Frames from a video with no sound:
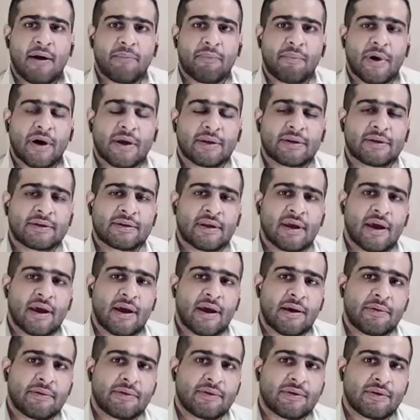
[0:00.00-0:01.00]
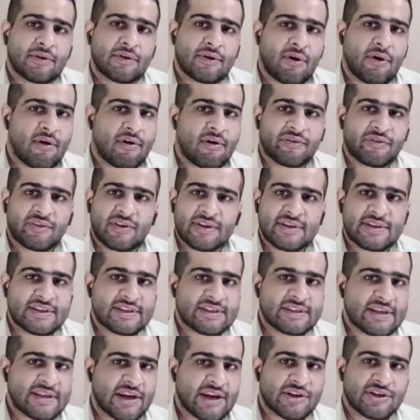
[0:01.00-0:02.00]
But after the
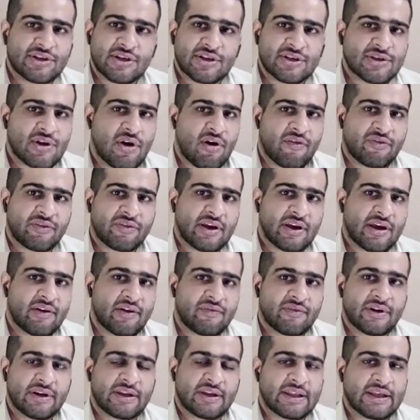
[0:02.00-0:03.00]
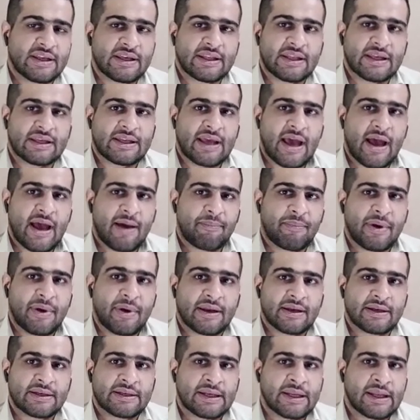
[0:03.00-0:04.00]
sanctions, after everything that
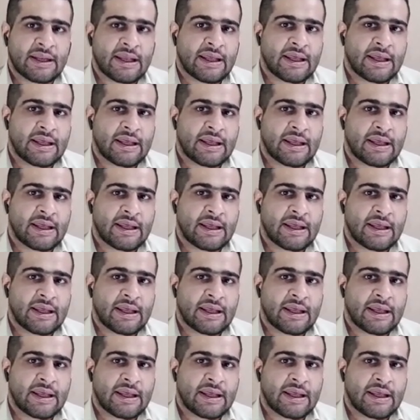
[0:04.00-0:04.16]
happened,